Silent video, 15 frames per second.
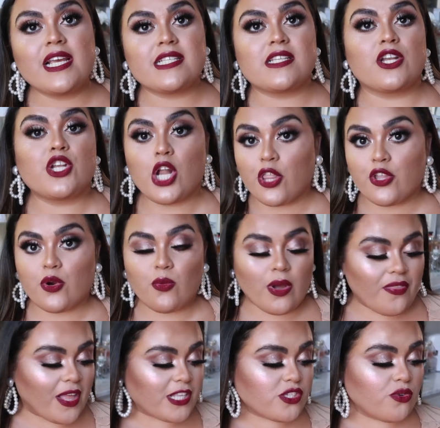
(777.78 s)
is another
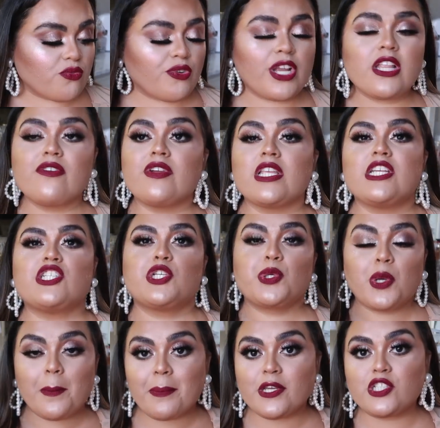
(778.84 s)
one that's a really really
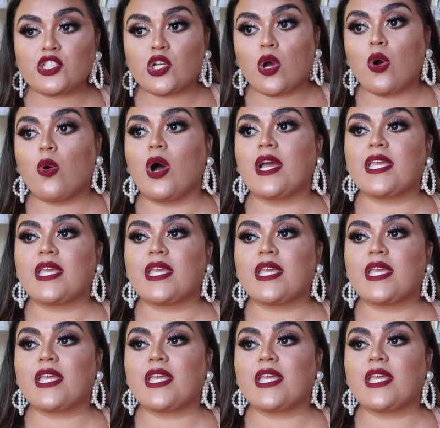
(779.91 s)
trippy show